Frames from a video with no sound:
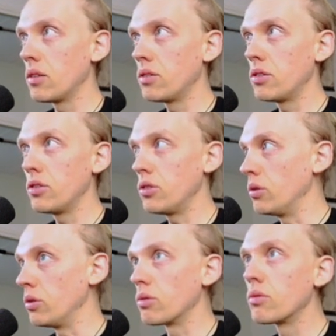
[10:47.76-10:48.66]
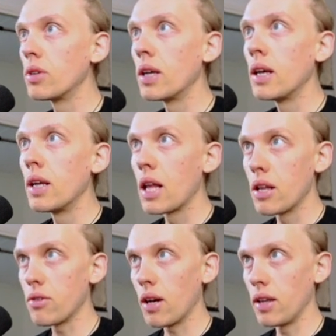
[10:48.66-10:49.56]
just to
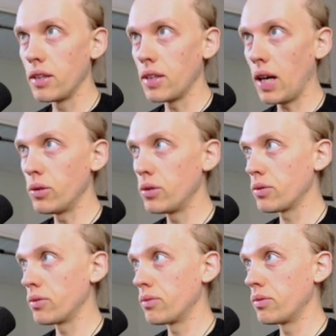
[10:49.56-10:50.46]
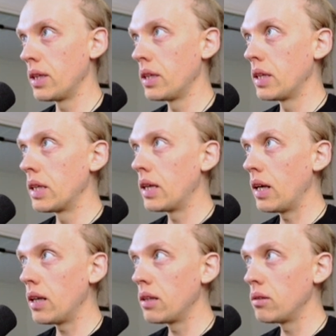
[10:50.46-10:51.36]
try things out.
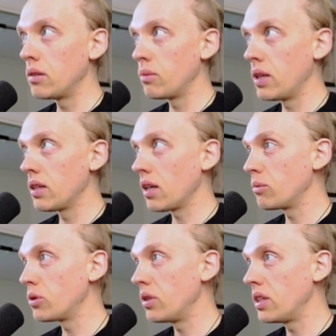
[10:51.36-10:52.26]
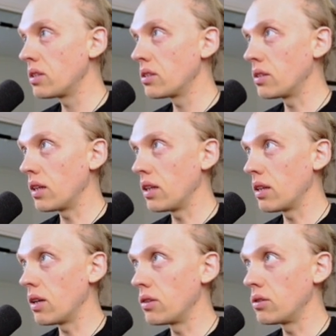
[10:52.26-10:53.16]
And when it comes to this, I
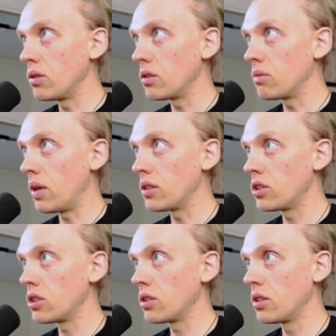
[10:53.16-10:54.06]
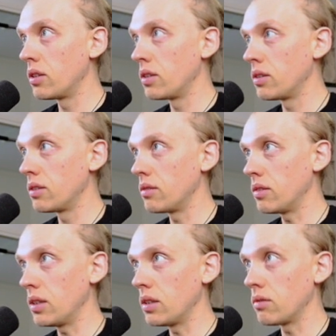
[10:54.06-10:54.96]
think there's not much
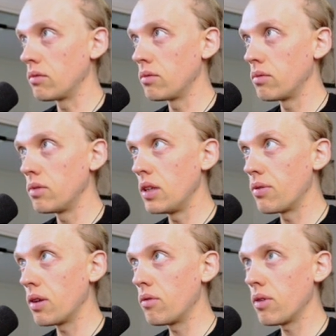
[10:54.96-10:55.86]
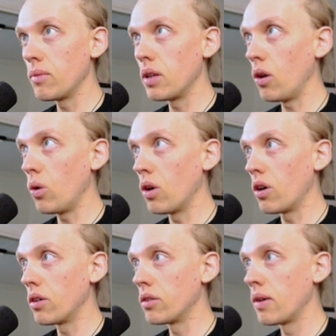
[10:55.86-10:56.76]
different from the lower